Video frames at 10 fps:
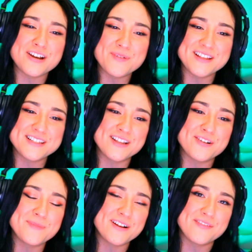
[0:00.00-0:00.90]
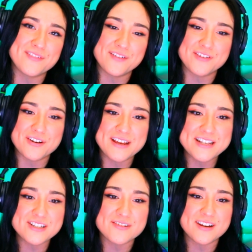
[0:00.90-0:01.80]
with us a little bit of your
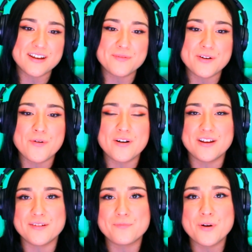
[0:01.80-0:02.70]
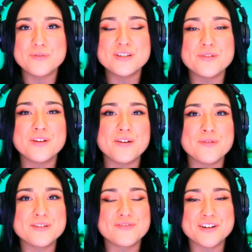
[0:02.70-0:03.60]
history recording in pro
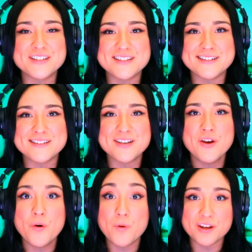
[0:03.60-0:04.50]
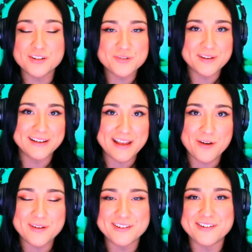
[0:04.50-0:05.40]
studios versus what you're doing
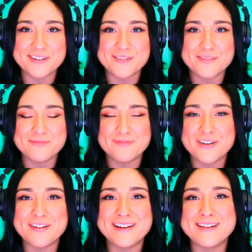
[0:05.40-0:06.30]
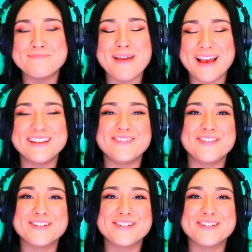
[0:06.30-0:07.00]
now in your very Mackie filled